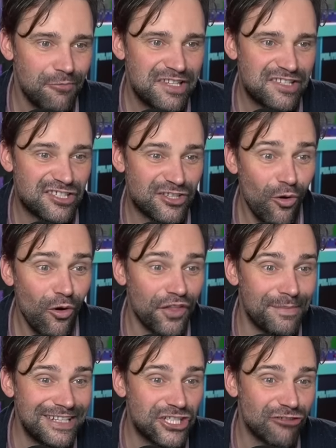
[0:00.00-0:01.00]
We saw
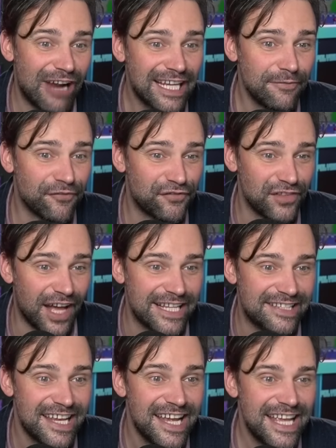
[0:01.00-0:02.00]
them in
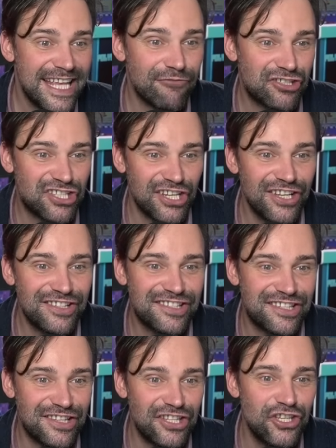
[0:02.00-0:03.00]
Dragonflight. He returns
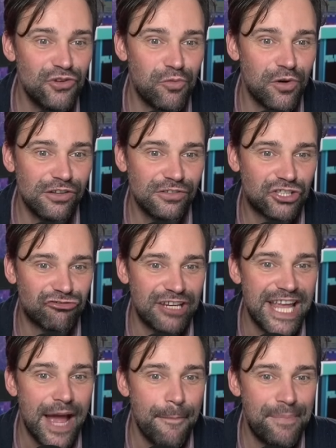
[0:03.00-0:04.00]
to the new world
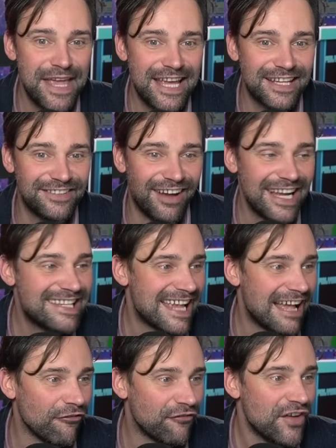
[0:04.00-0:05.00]
tree, being a night
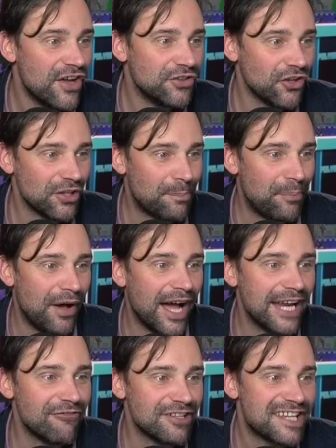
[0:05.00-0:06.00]
elf. Not a
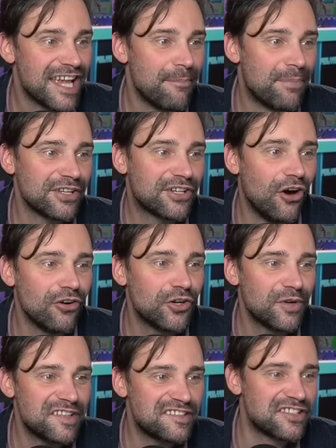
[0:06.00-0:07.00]
pirate, but a
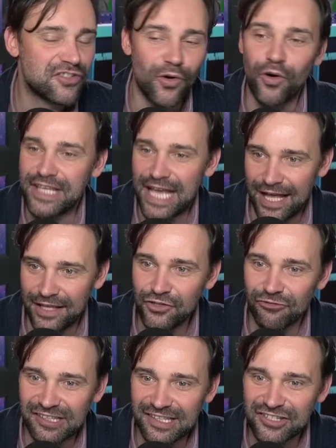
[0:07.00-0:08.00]
conquistador. Yeah,
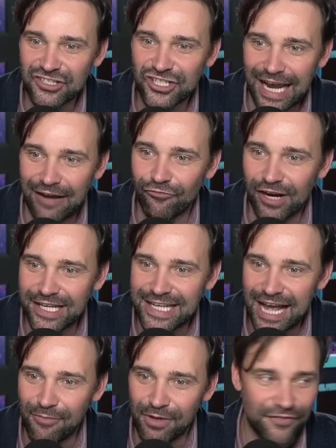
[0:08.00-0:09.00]
you're in this chat right
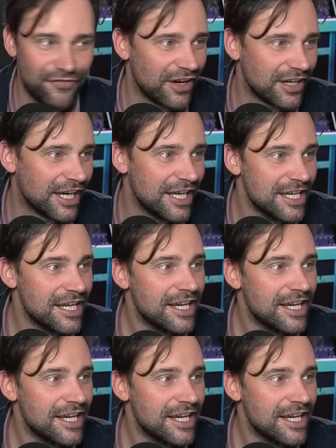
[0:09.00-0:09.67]
now, motherfucker.